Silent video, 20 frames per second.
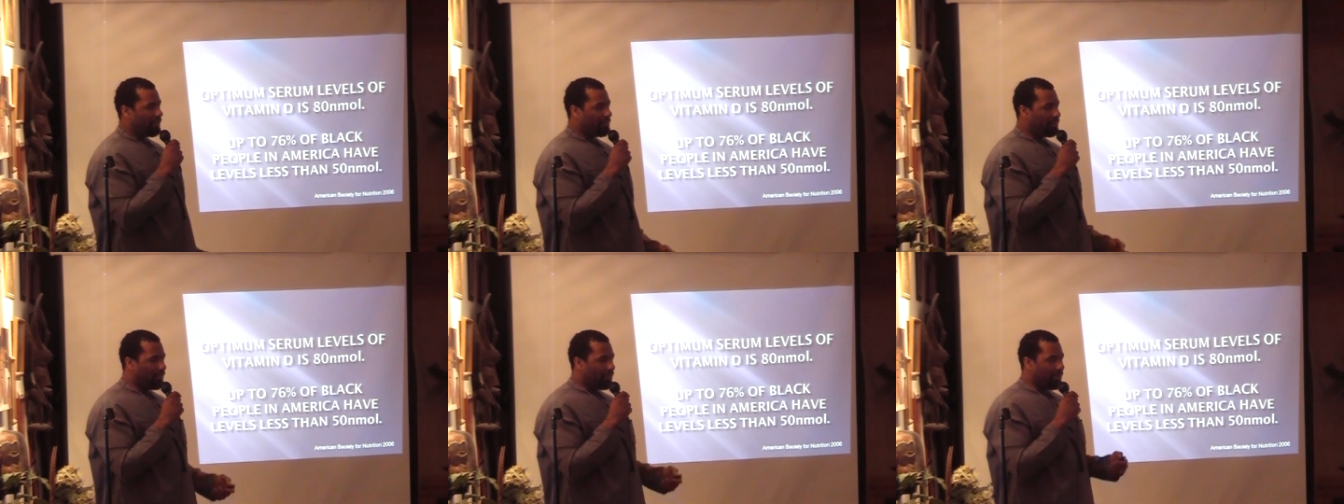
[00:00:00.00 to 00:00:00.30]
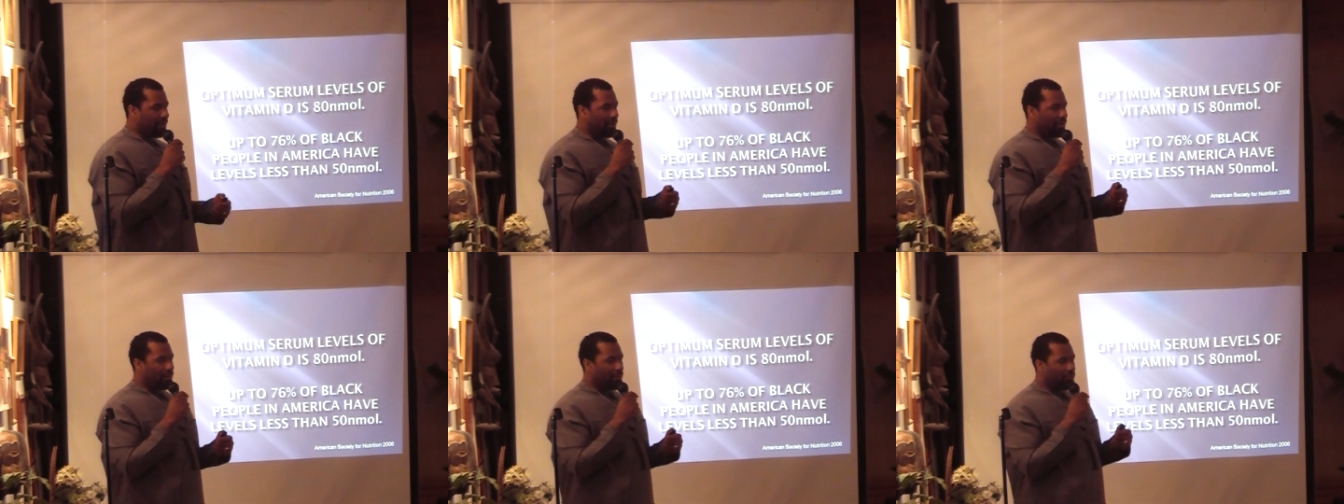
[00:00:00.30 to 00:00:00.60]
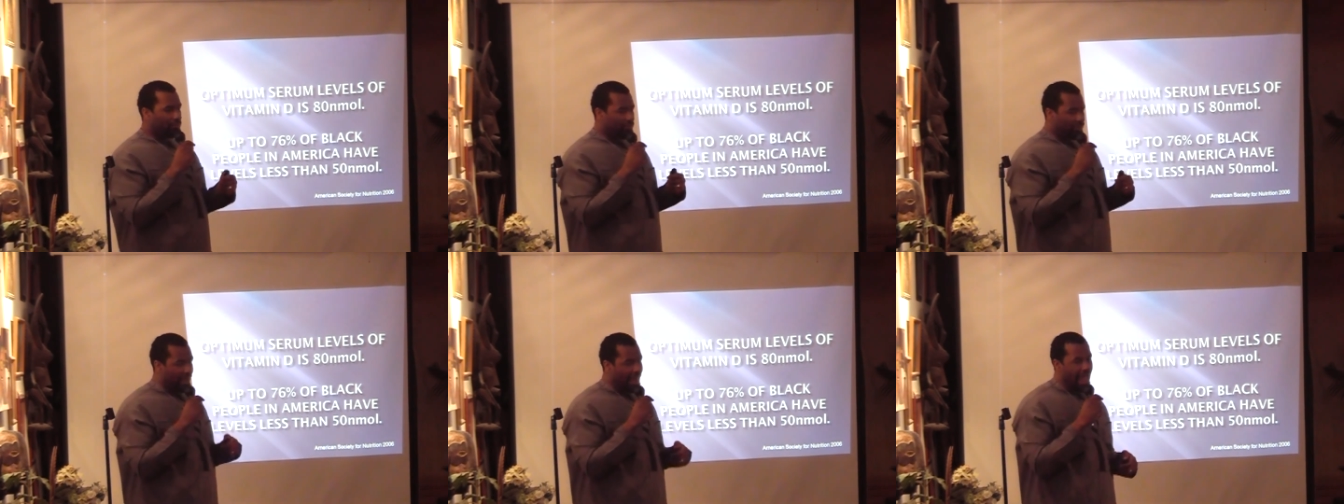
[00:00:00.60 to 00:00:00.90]
for
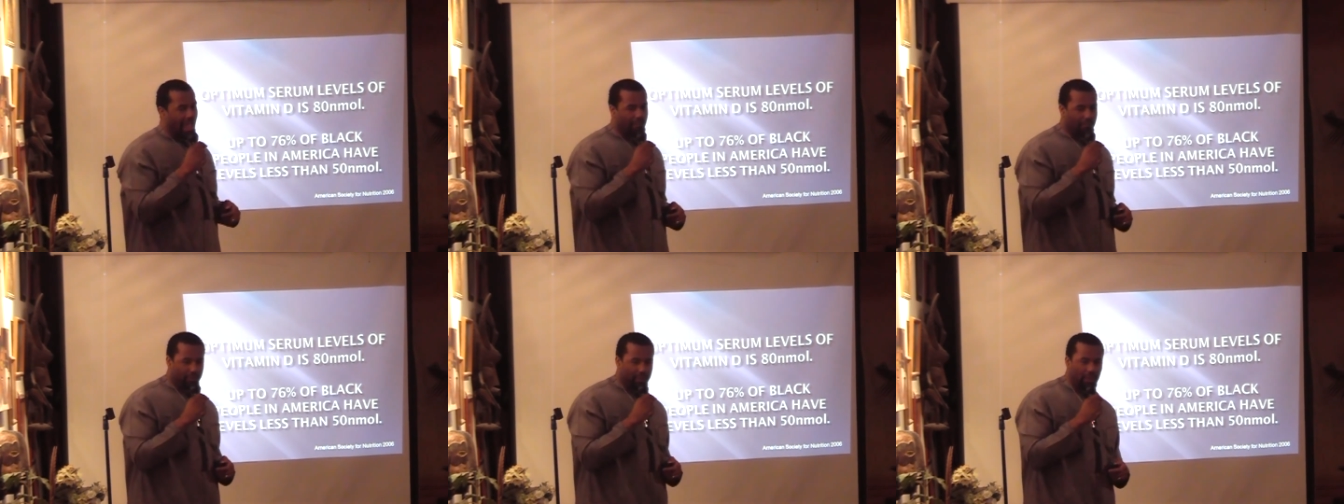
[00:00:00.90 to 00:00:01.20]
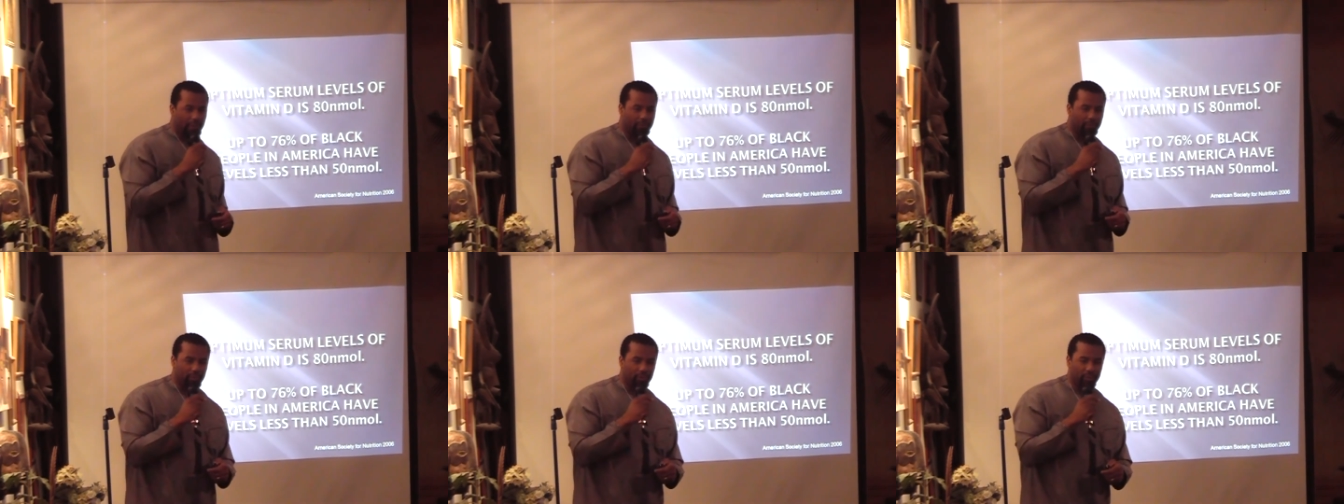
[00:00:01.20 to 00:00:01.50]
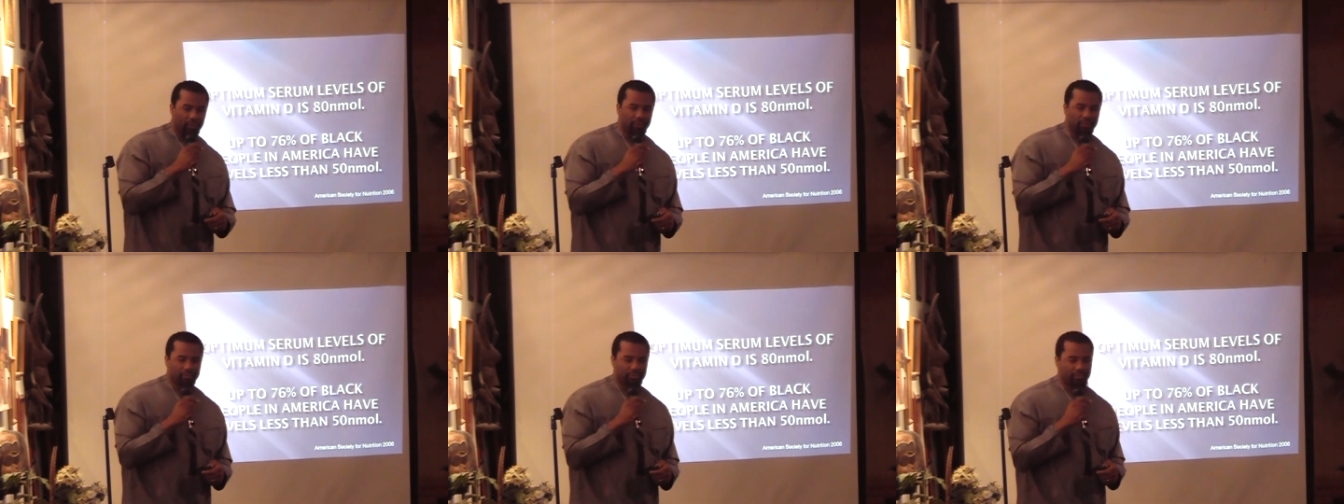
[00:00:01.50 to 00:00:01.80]
Black
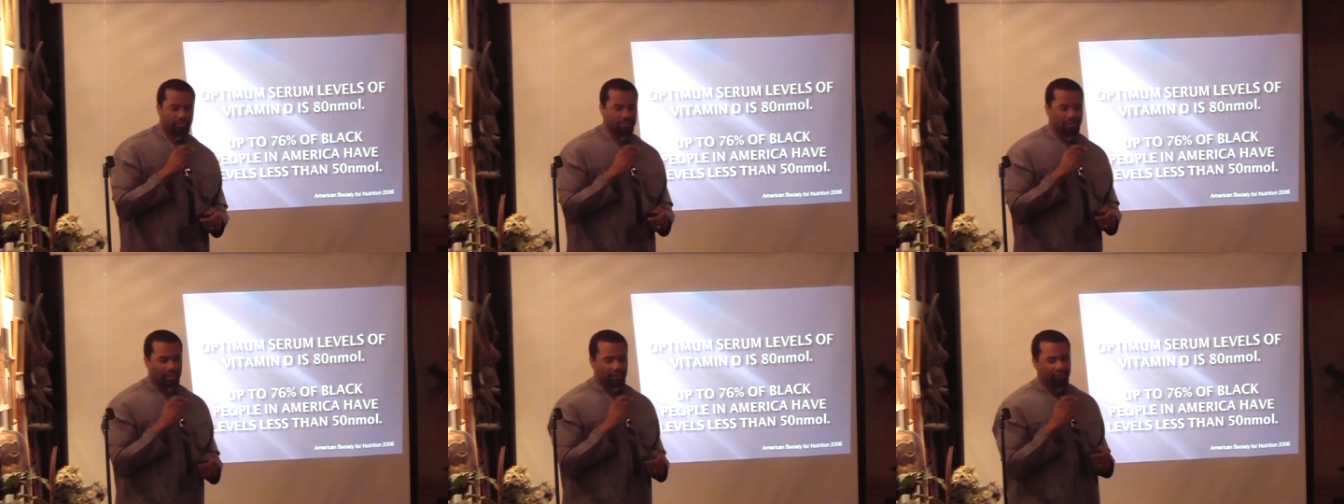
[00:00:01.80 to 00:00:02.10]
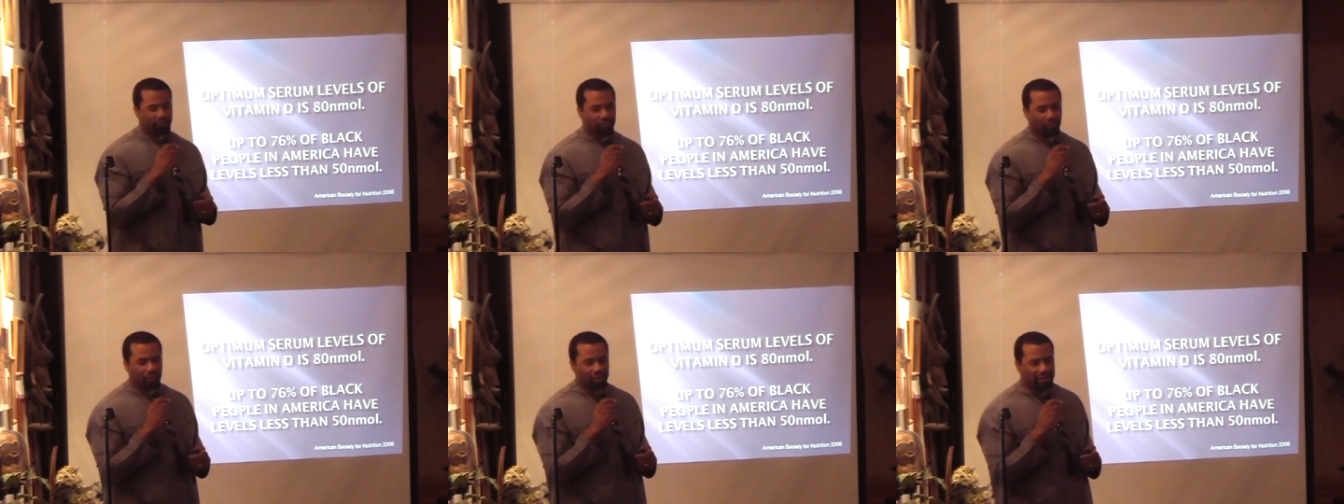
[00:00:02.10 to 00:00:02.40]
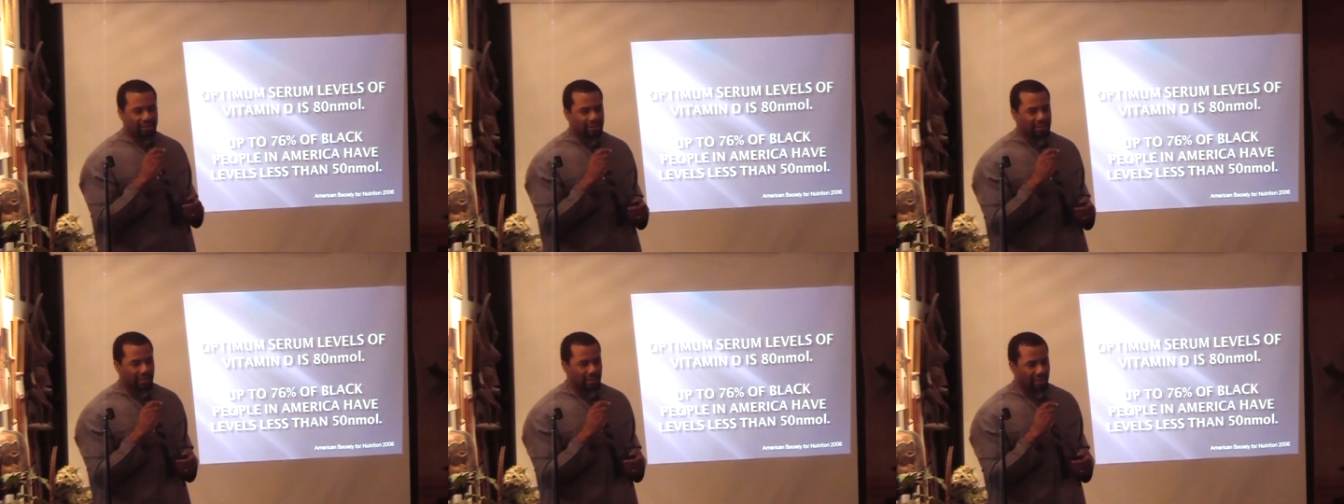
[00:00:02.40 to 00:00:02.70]
people,
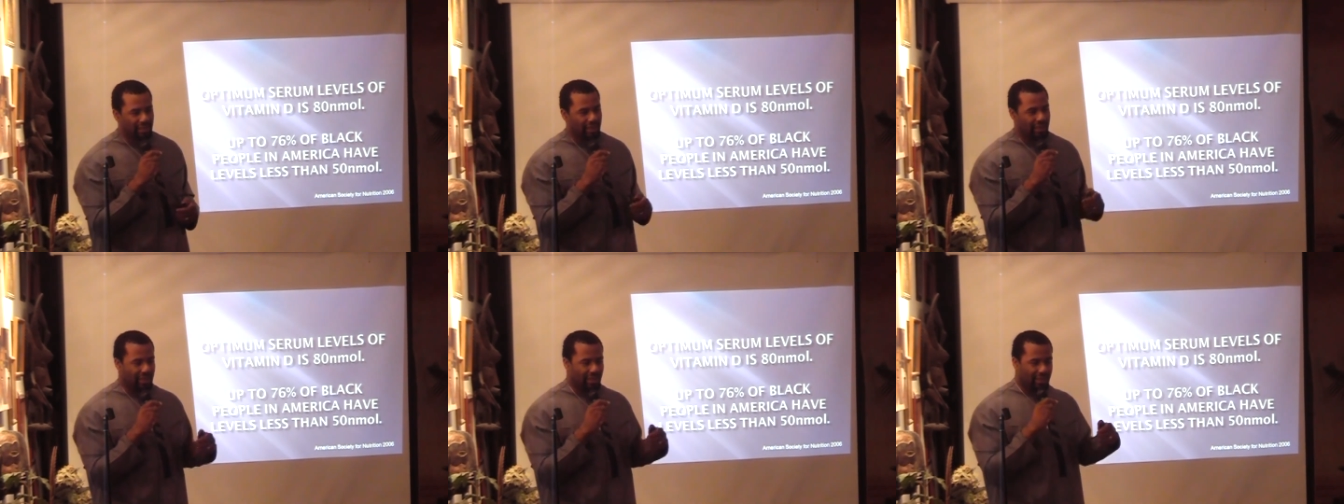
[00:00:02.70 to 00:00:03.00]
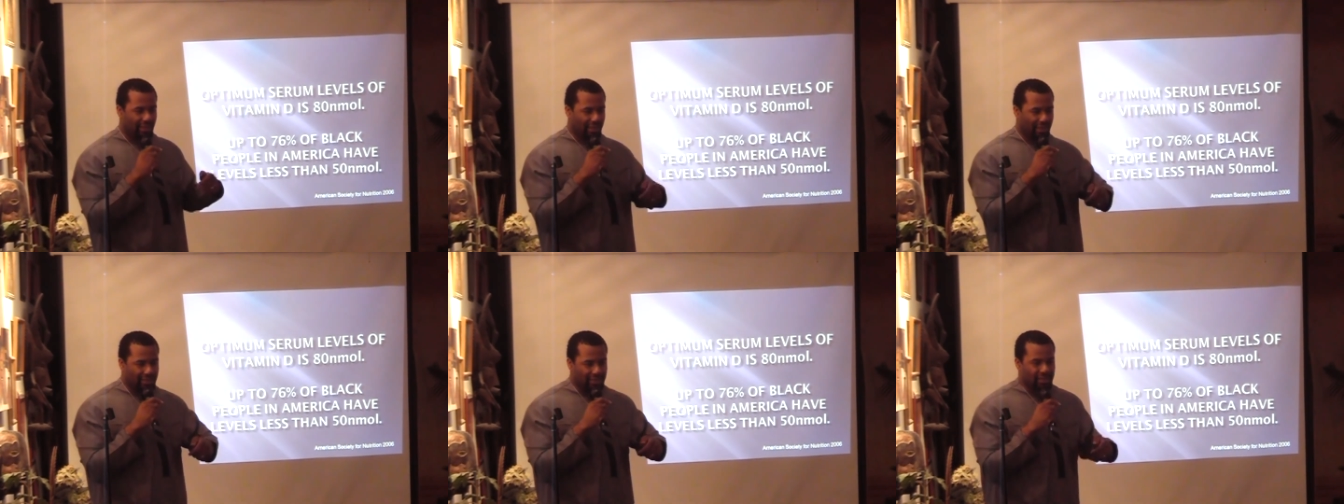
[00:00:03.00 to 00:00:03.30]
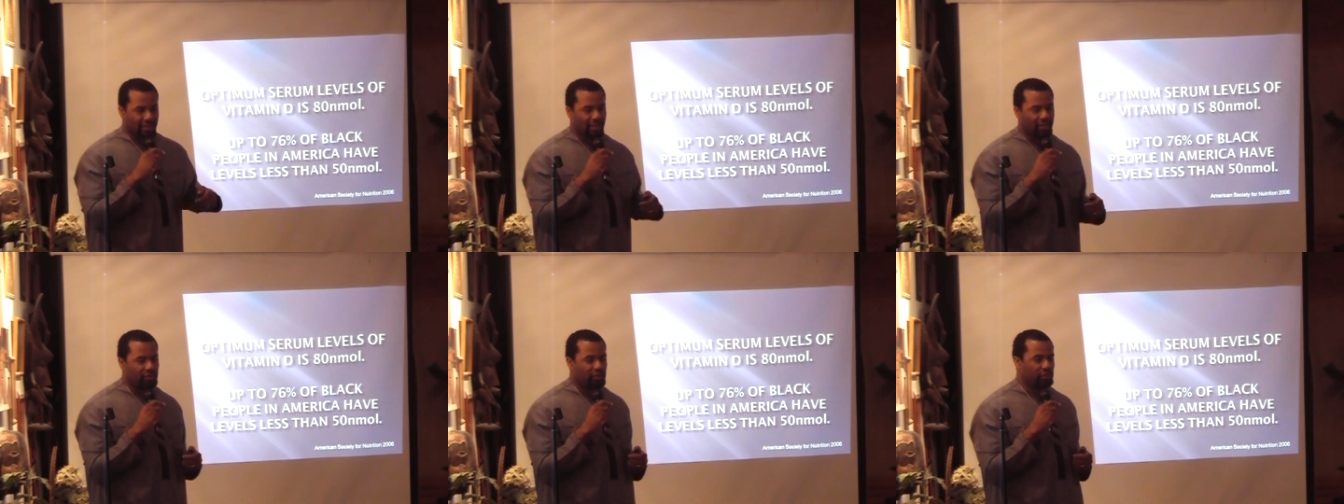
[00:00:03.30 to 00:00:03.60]
unfortunately, in
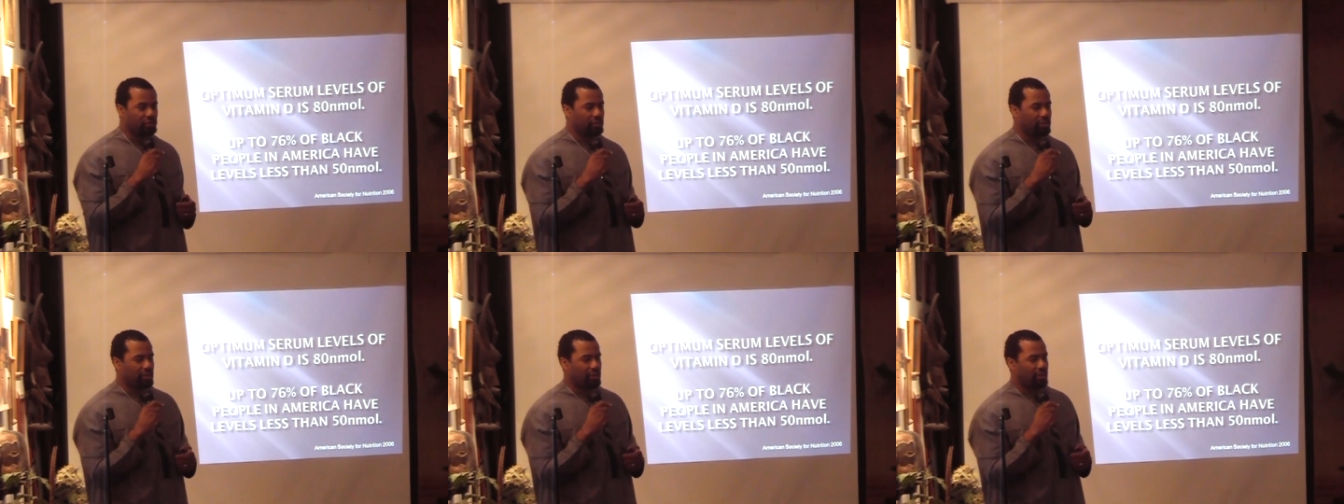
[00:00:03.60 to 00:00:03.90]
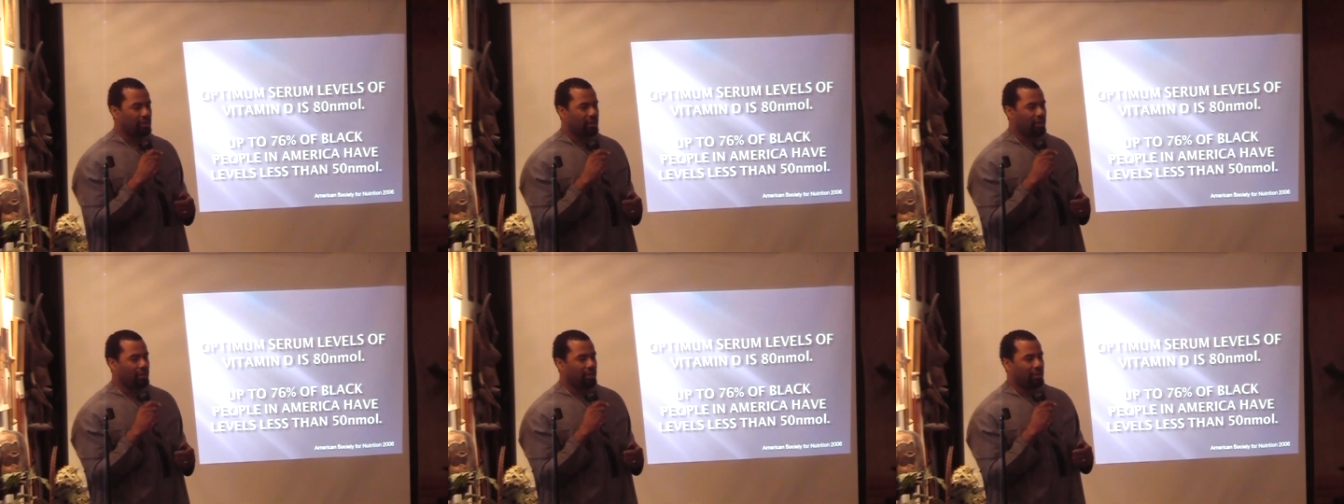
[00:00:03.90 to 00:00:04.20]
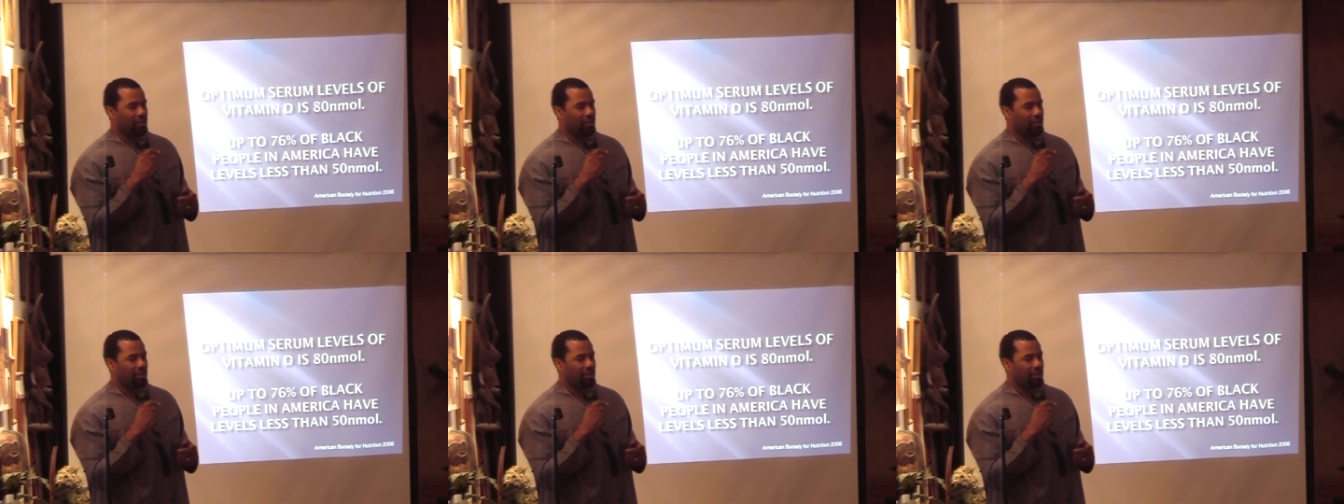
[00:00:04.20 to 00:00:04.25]
this country,